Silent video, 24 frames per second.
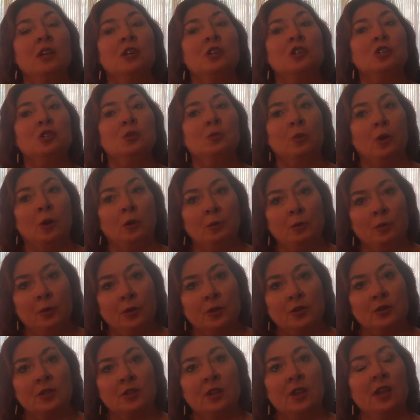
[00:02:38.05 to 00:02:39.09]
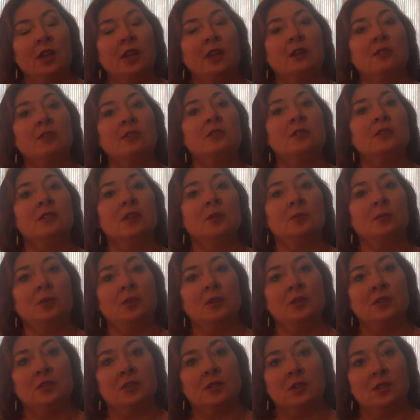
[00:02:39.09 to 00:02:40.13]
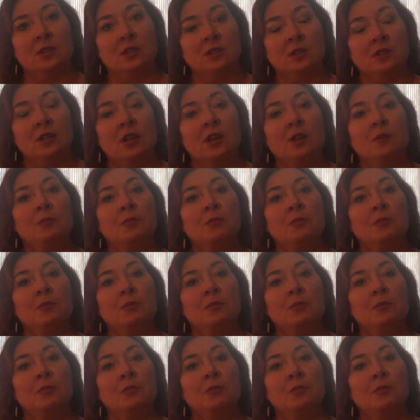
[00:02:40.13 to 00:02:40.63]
she wrote books like The Sea Priestess,